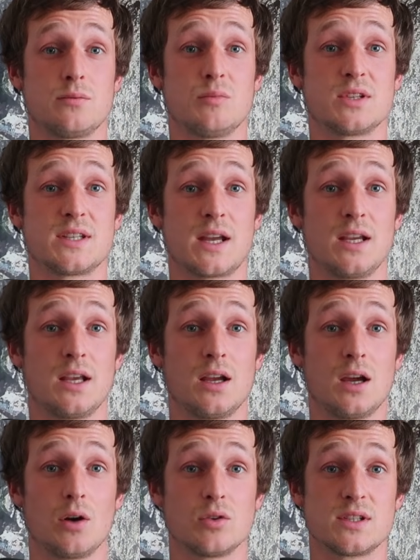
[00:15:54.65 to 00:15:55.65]
mistake
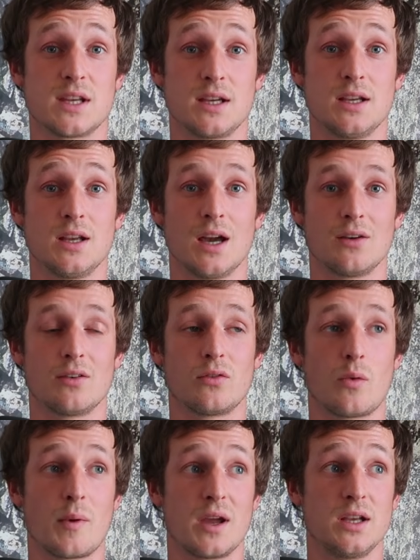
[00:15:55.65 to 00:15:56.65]
I would say I've
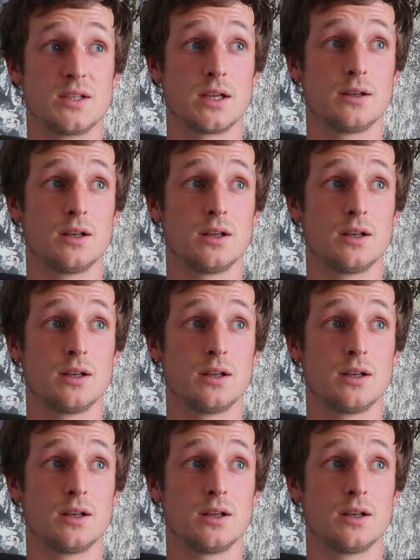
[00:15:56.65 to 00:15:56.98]
ever made,